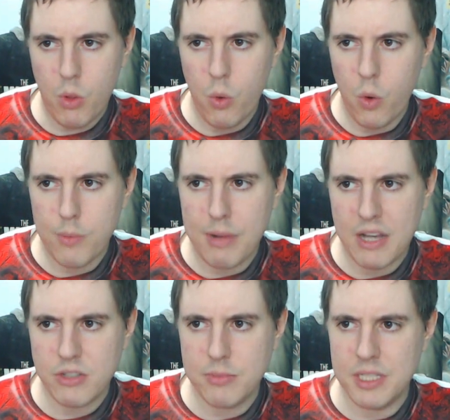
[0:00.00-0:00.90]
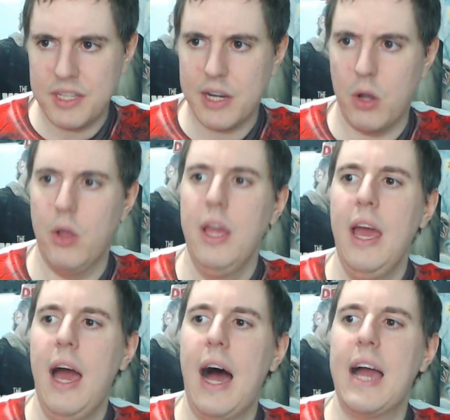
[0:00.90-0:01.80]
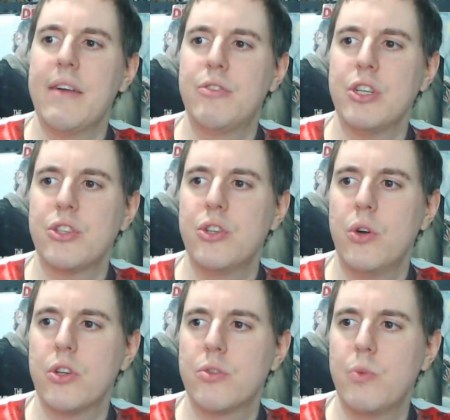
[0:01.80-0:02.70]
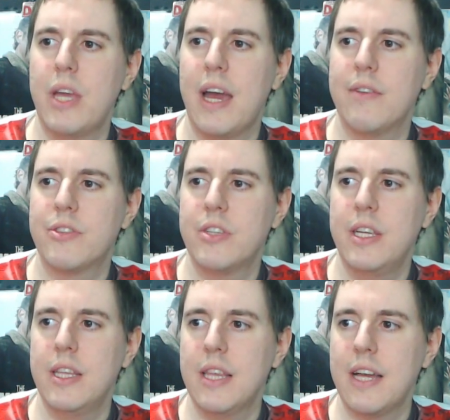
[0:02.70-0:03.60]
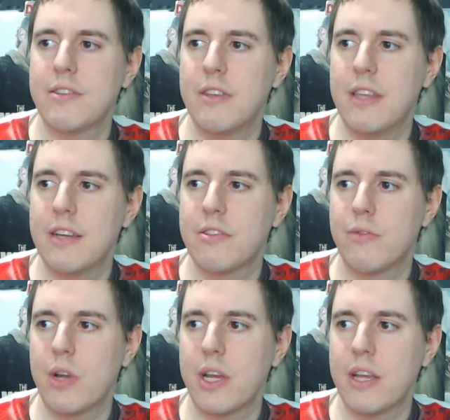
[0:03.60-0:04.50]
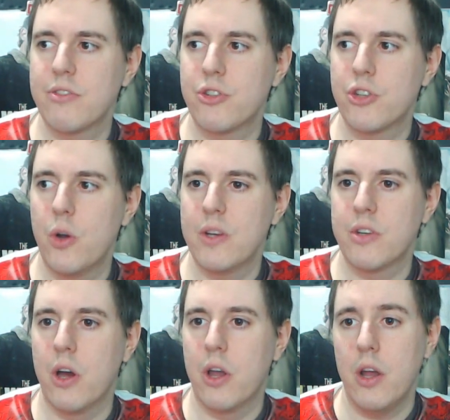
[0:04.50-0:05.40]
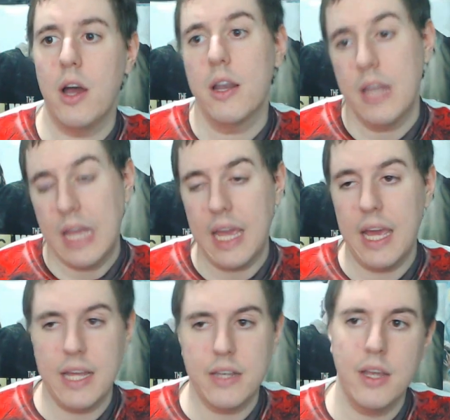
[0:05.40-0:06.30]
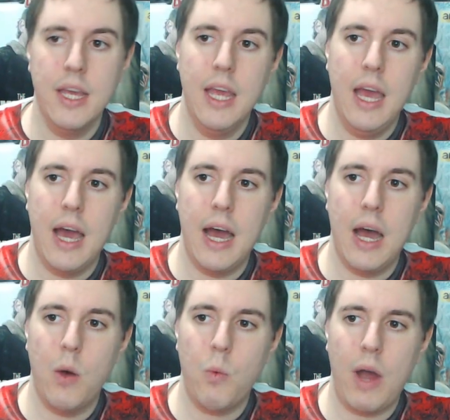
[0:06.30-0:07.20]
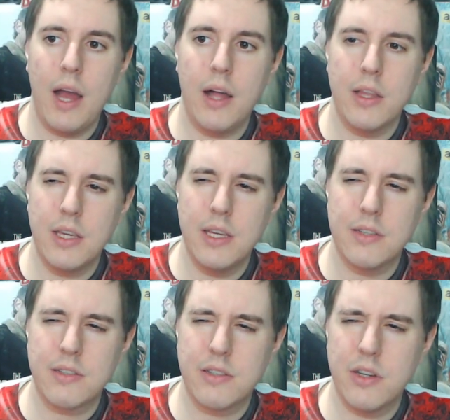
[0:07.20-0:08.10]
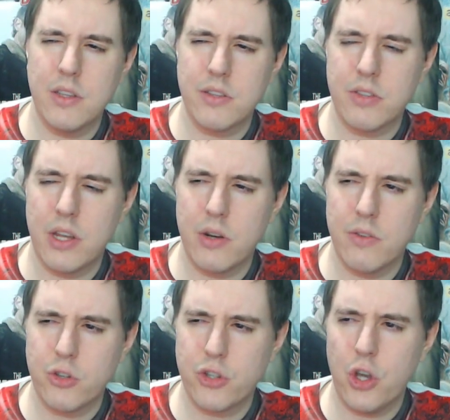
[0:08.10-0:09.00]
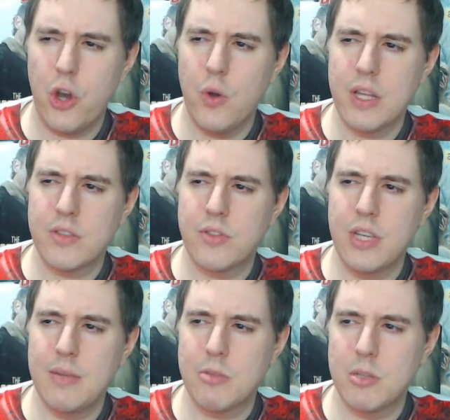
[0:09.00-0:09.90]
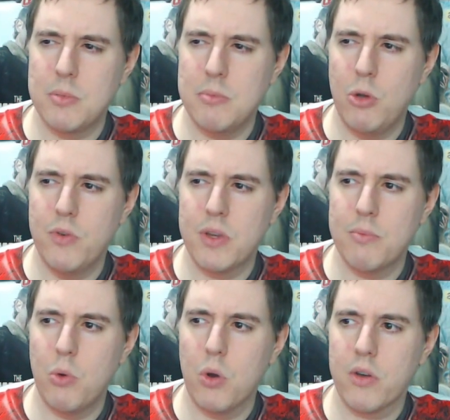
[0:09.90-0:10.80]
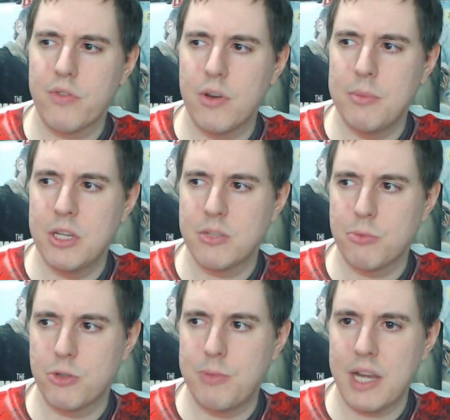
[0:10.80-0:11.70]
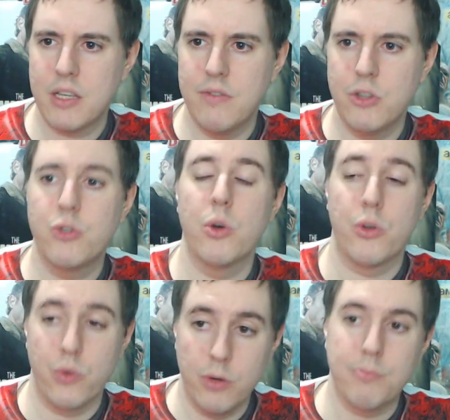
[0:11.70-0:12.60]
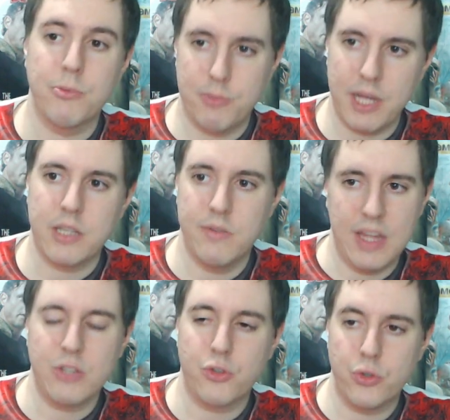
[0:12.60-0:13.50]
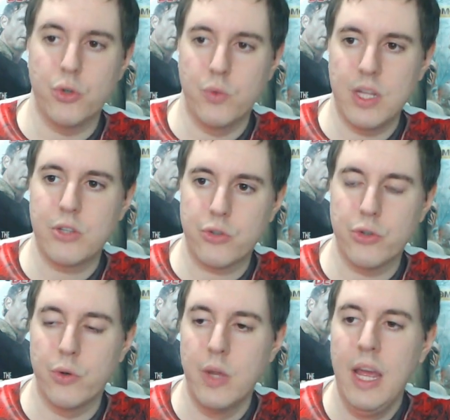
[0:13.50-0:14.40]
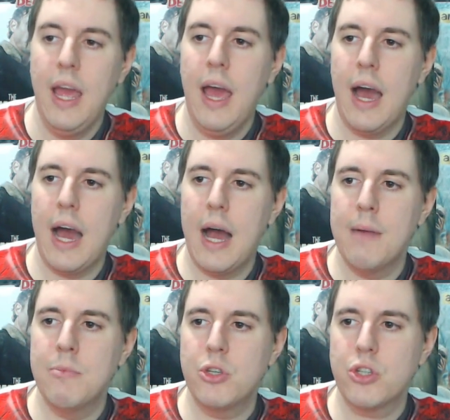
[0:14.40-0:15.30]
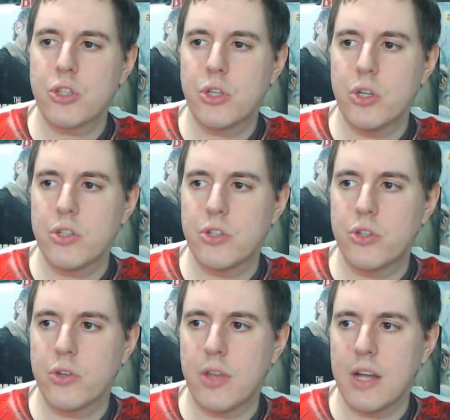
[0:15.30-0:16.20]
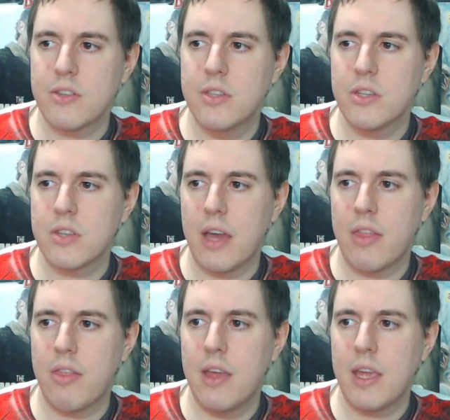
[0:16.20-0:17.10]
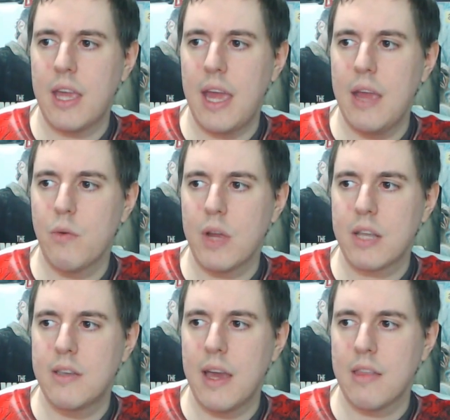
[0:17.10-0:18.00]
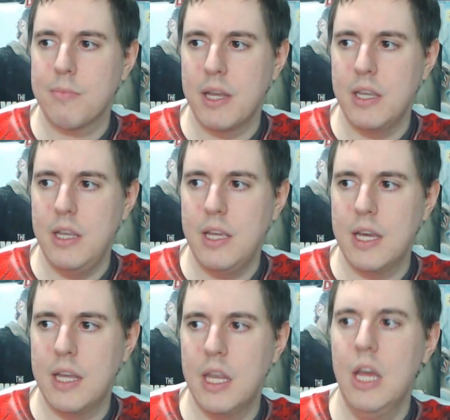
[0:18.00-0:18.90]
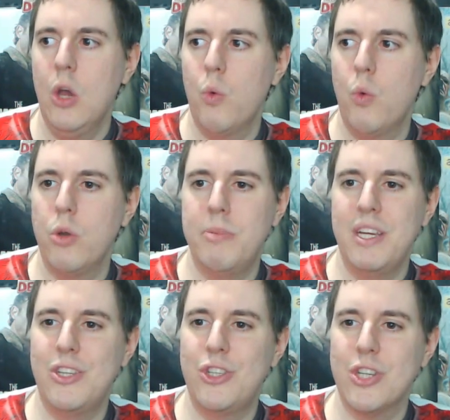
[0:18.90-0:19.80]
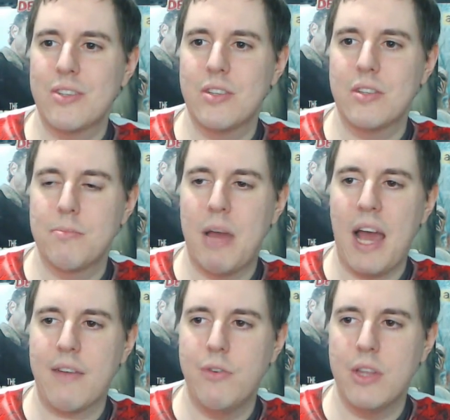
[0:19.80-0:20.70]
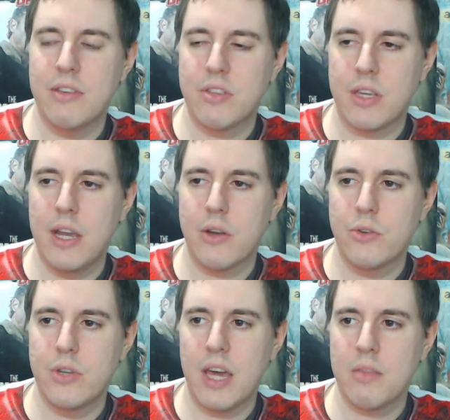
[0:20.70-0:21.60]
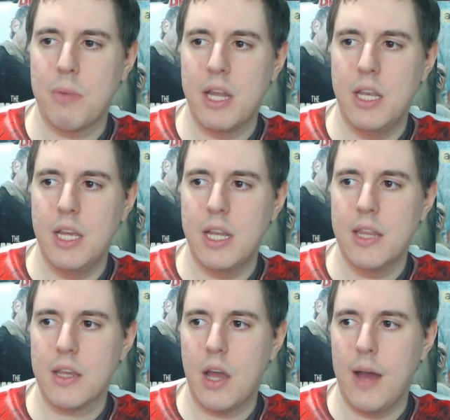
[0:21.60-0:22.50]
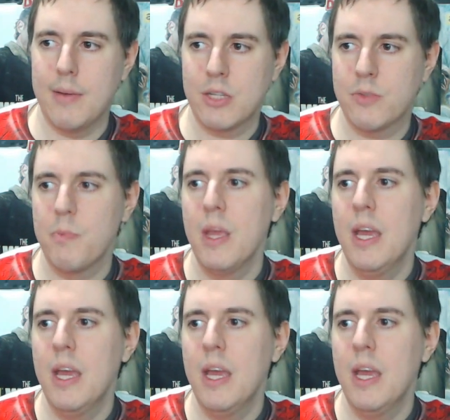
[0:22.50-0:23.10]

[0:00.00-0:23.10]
Or possibly Daryl. I have just noticed we have seen less and less of Rick as the show has gone on, and while he is still the center of the show, it seems to be moving more from his perspective into a group perspective. That's true. That's true. Just curious as to your thoughts on this. I think a Rick death by Negan would be just as impactful as the character death by Negan in the comics.